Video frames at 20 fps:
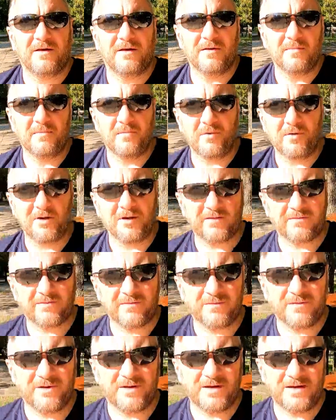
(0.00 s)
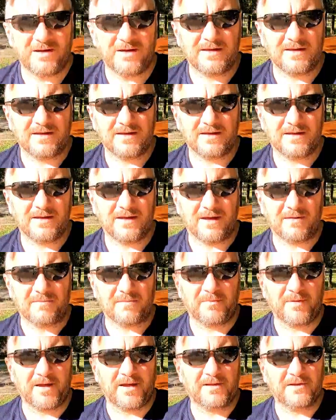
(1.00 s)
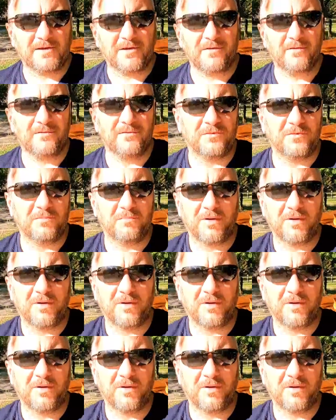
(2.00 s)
good morning everybody i'm about to go for a